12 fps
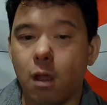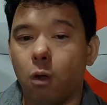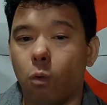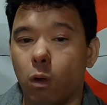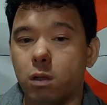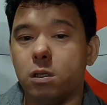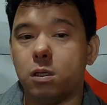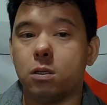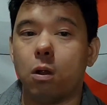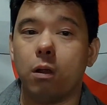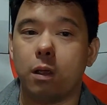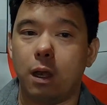Once you
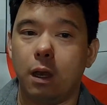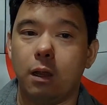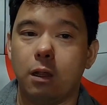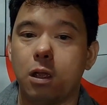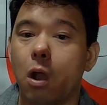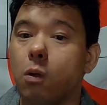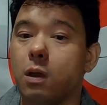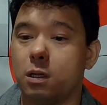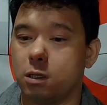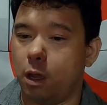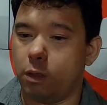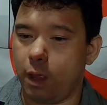start getting
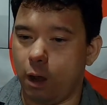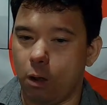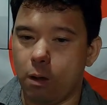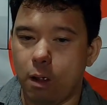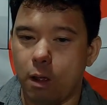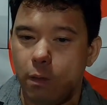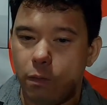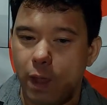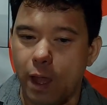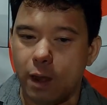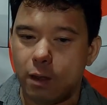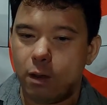coatings on there,
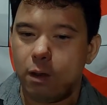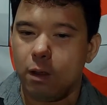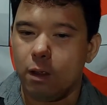that